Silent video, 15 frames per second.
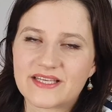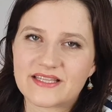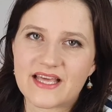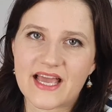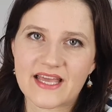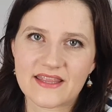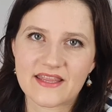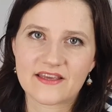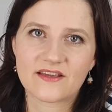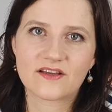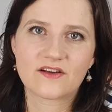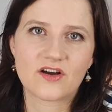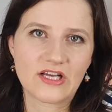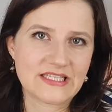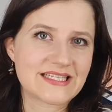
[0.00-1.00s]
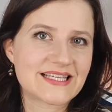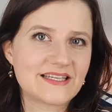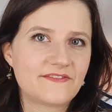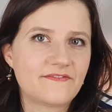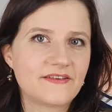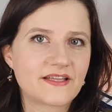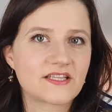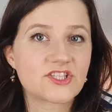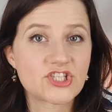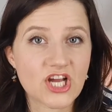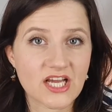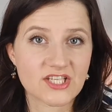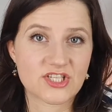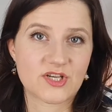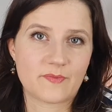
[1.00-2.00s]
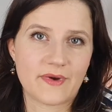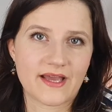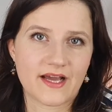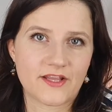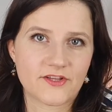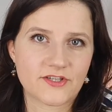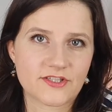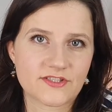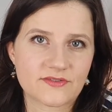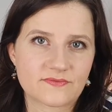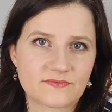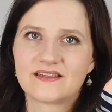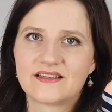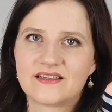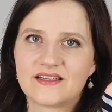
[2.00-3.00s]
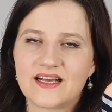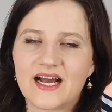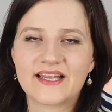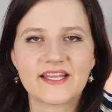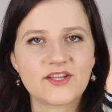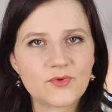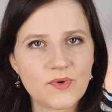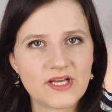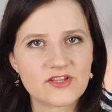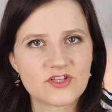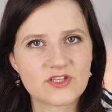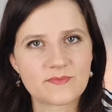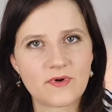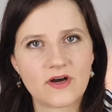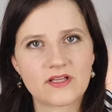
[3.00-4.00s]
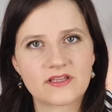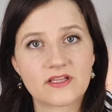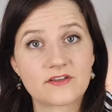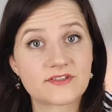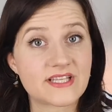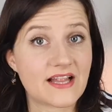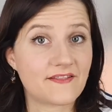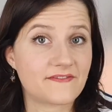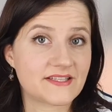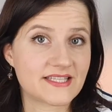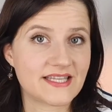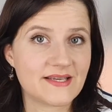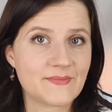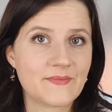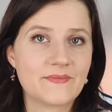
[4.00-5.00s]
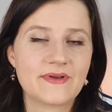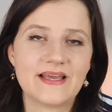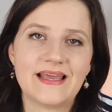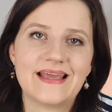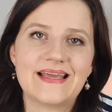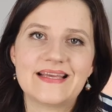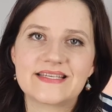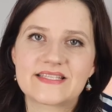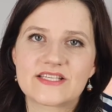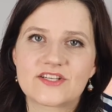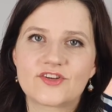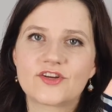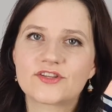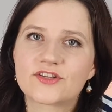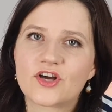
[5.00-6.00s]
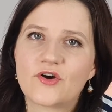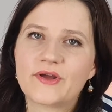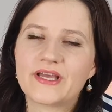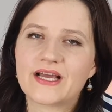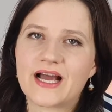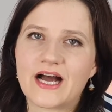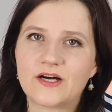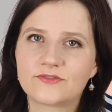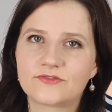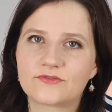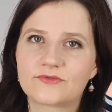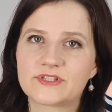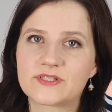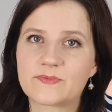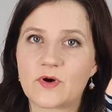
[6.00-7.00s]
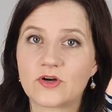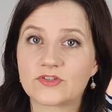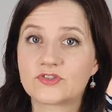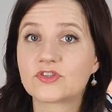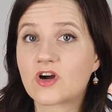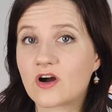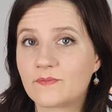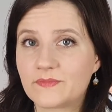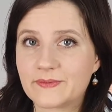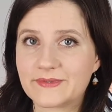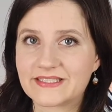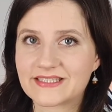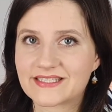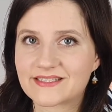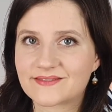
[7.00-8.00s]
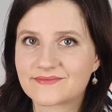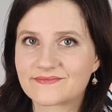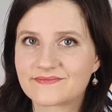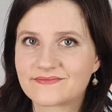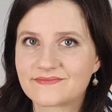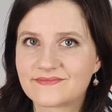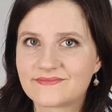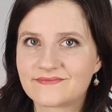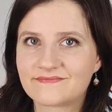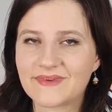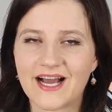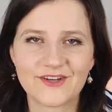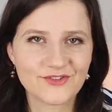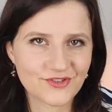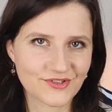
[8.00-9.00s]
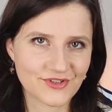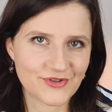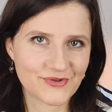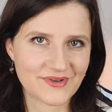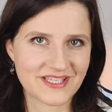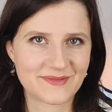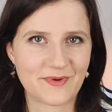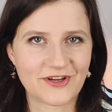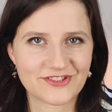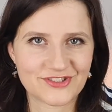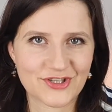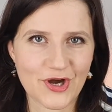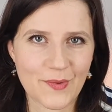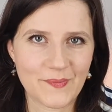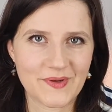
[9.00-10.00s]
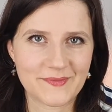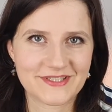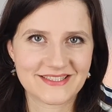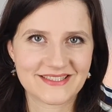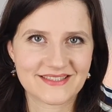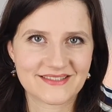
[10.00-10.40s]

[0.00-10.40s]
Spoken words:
and they constantly feel judged by others. Another way to spot low self-esteem is not knowing how to respond to compliments. How do you respond to compliments?